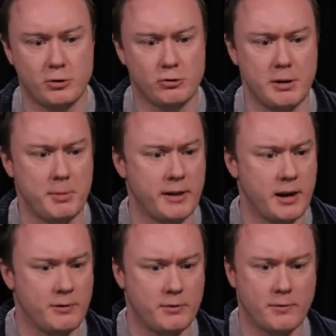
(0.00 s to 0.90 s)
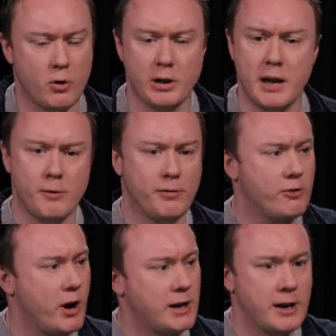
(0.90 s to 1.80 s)
streaming, and then I've, I've got a gig on
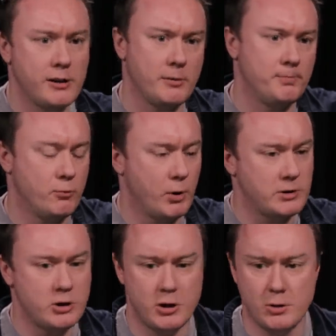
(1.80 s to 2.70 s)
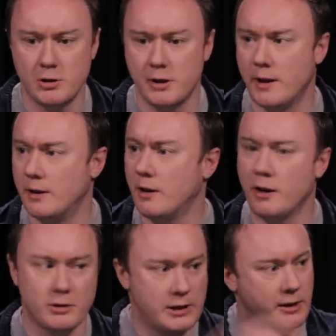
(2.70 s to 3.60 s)
Friday at the Royal Institution, and then
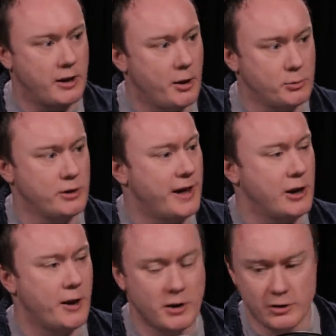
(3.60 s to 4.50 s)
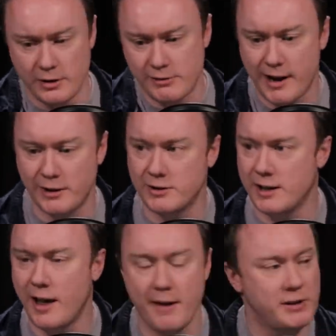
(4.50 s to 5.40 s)
last yeah I was doing that live Dungeons and Dragons
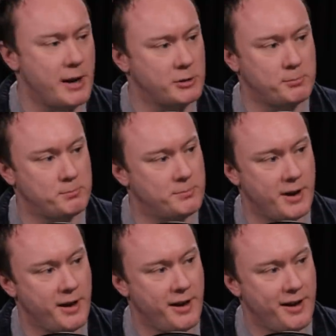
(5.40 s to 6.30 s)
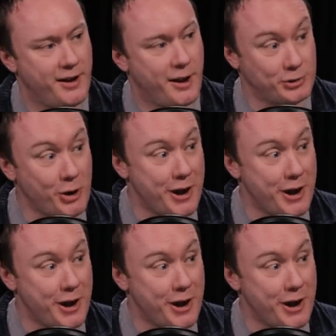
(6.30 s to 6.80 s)
thing. Like every time, just yeah. I'm so